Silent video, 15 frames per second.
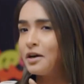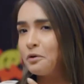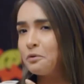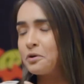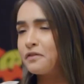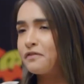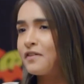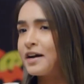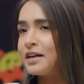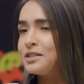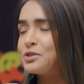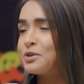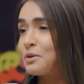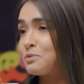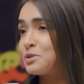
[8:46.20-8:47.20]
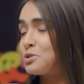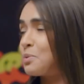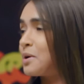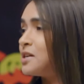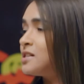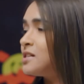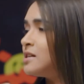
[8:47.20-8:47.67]
okay, fine. So I was
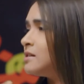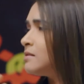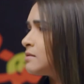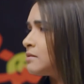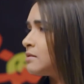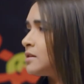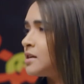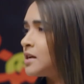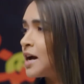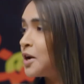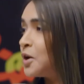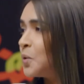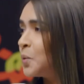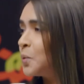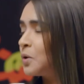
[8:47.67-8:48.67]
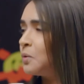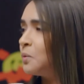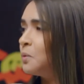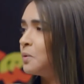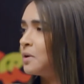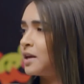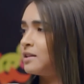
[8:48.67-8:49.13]
20, so he had no
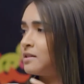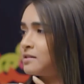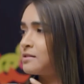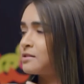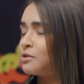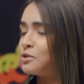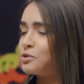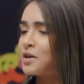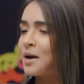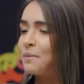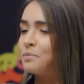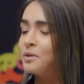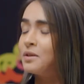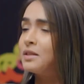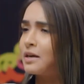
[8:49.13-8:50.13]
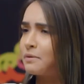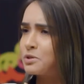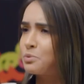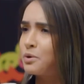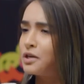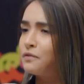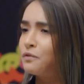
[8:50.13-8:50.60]
clue, okay, this is going to happen. I was
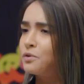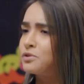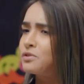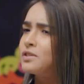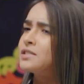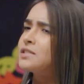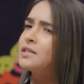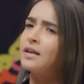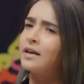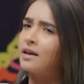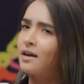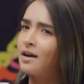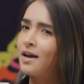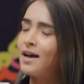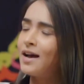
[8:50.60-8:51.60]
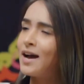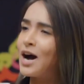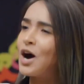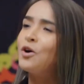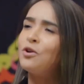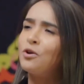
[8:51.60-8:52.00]
24, so he said how